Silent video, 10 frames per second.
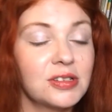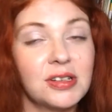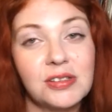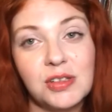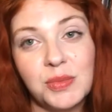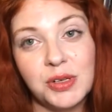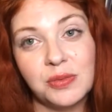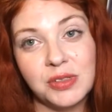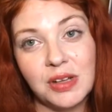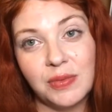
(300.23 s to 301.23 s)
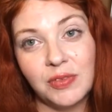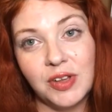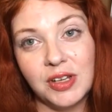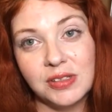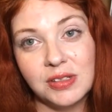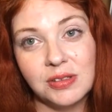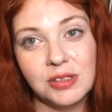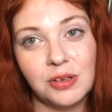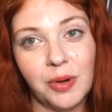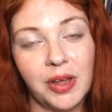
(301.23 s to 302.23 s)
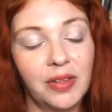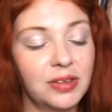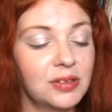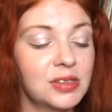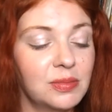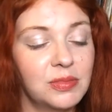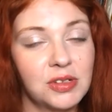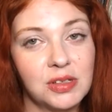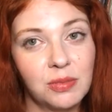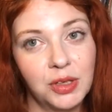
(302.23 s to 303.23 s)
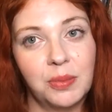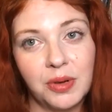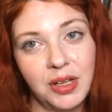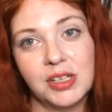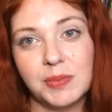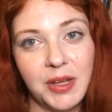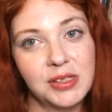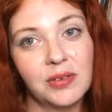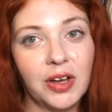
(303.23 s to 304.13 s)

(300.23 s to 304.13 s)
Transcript: There's also some beautiful stuff with Venus too, so don't worry. Like there's some really pretty expansive,